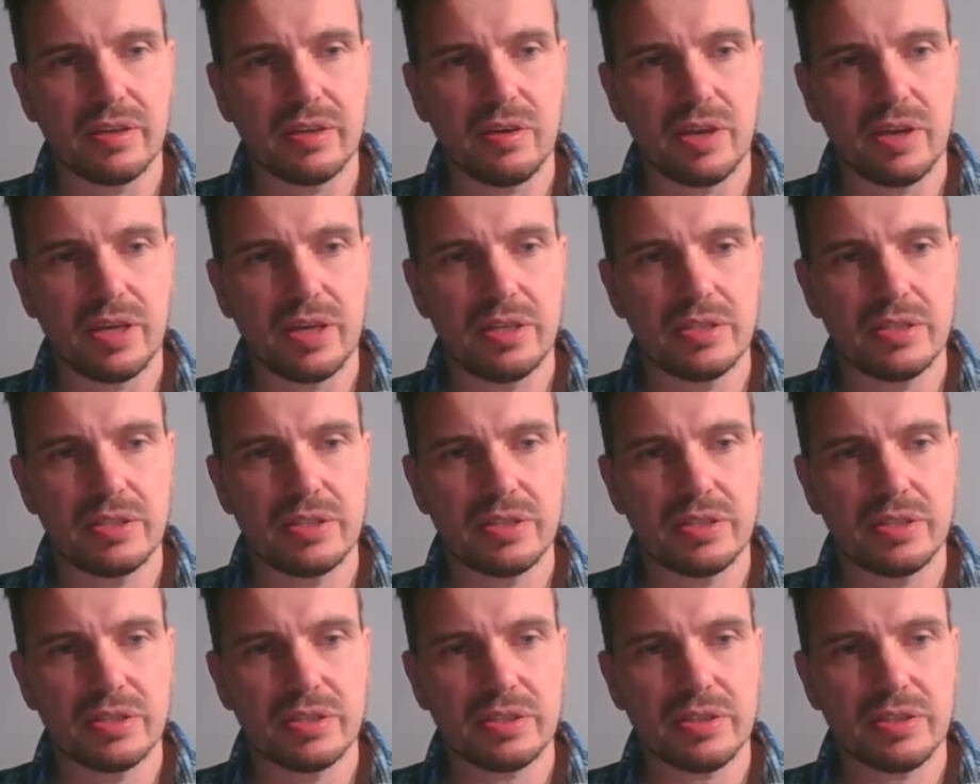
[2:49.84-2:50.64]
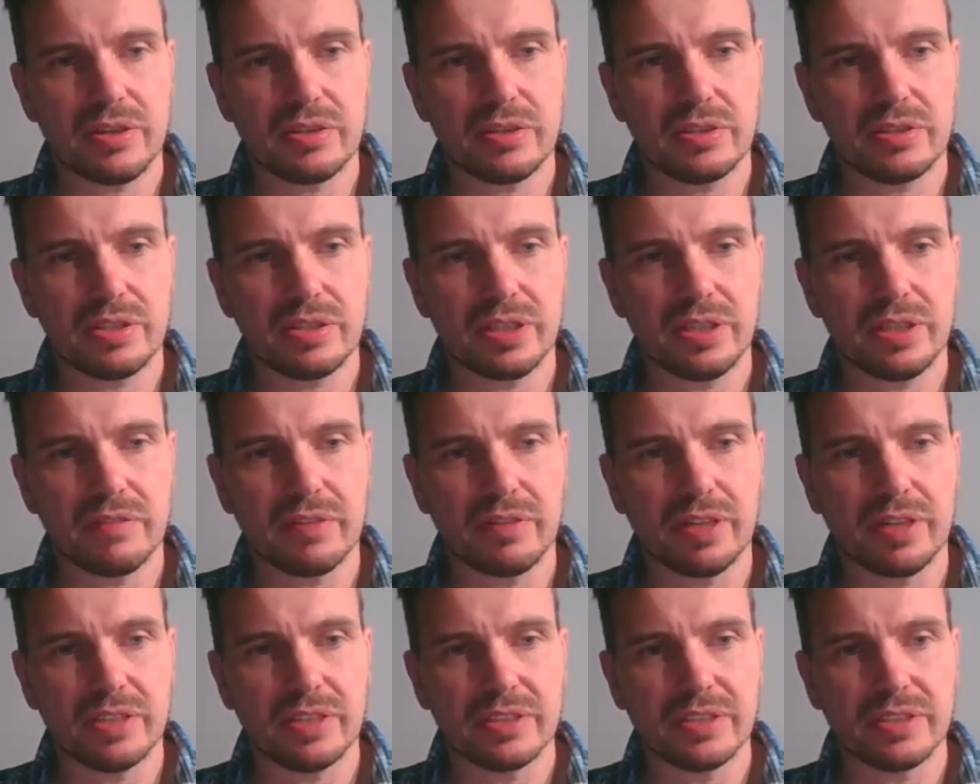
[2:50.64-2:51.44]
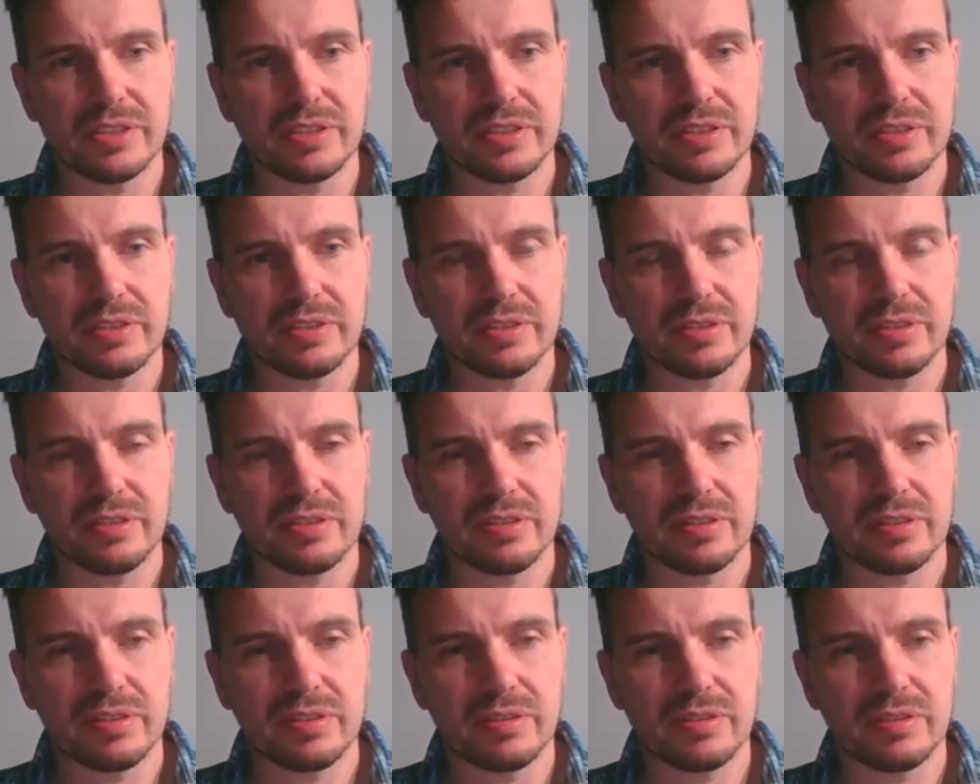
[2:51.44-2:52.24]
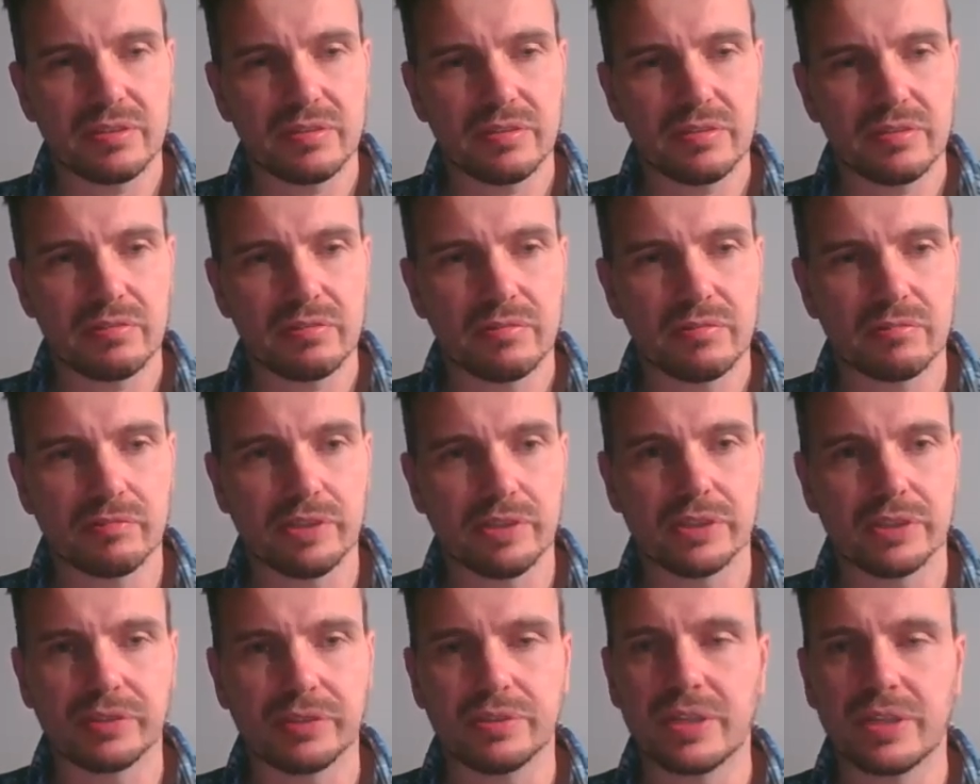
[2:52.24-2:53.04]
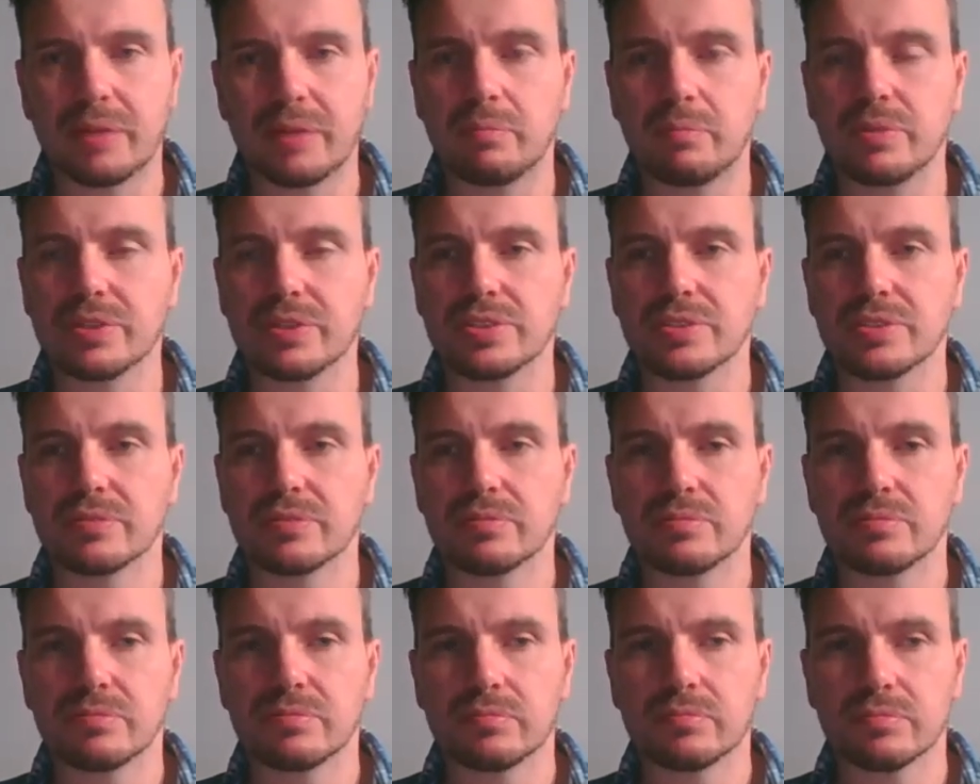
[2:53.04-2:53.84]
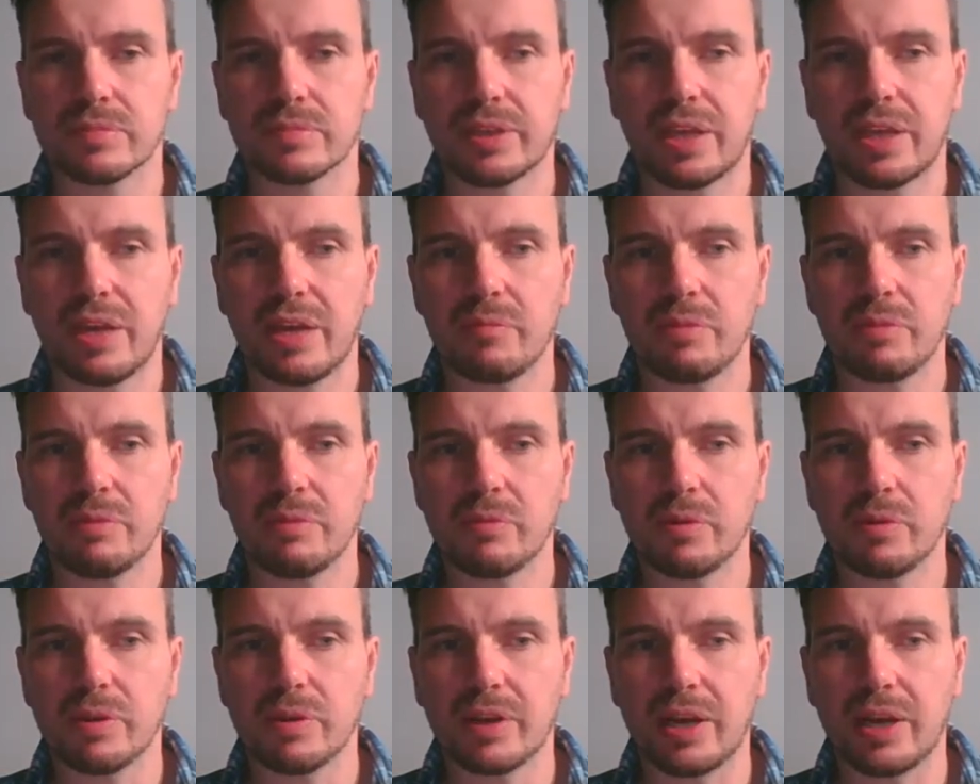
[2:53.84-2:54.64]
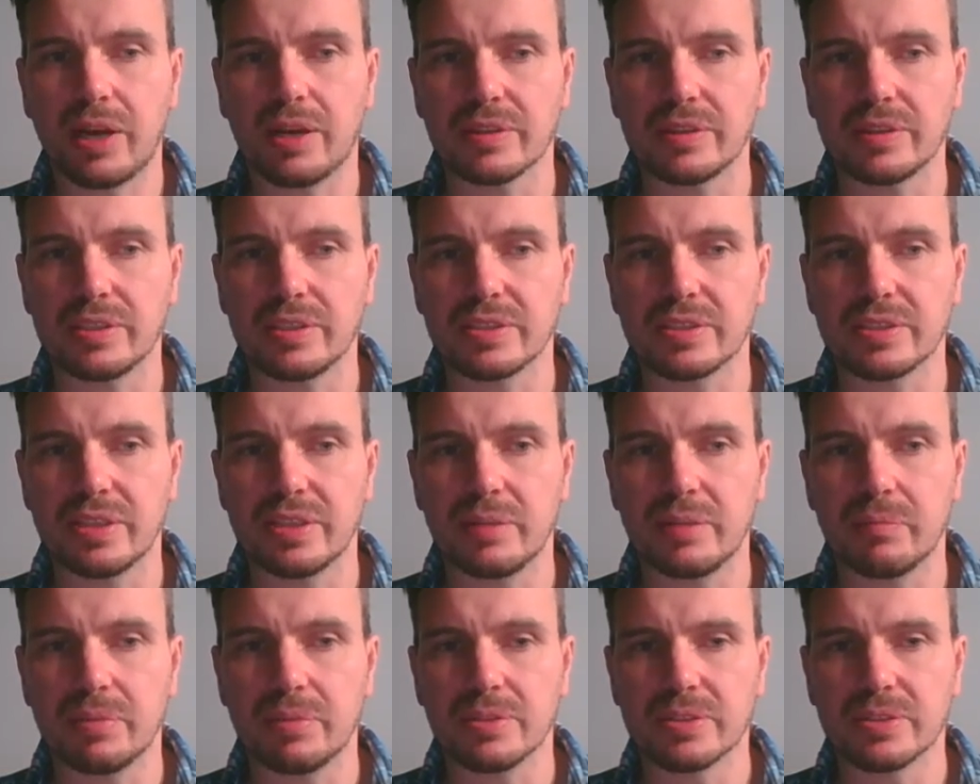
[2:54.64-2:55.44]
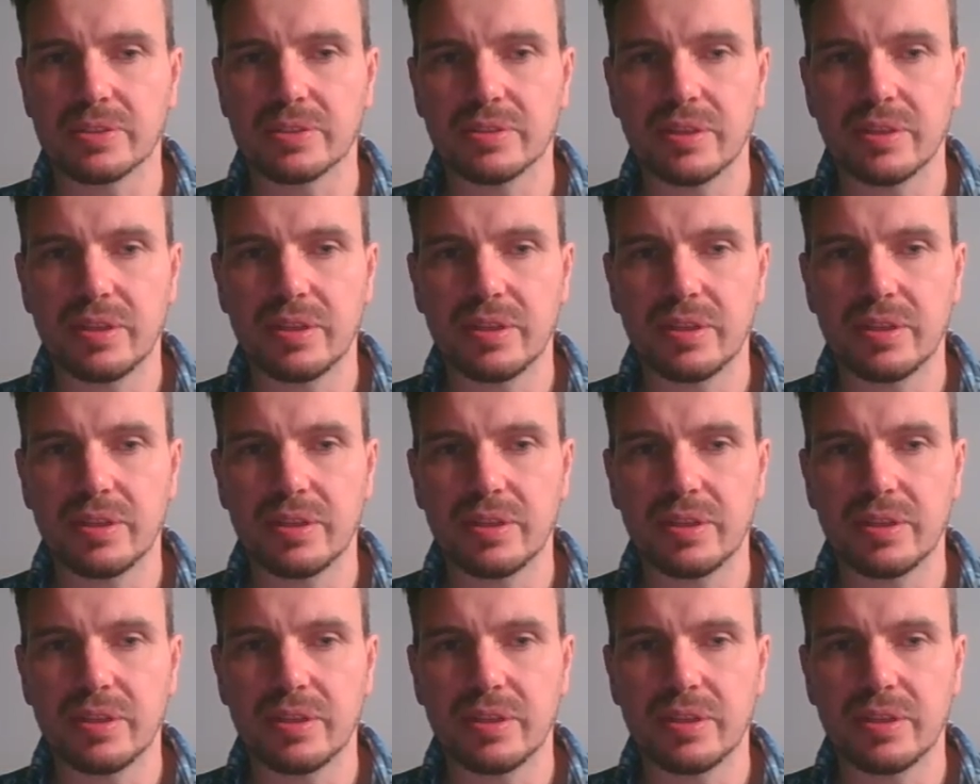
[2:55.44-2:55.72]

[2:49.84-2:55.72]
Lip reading: is this going to give us real numbers? Can we work out these numbers?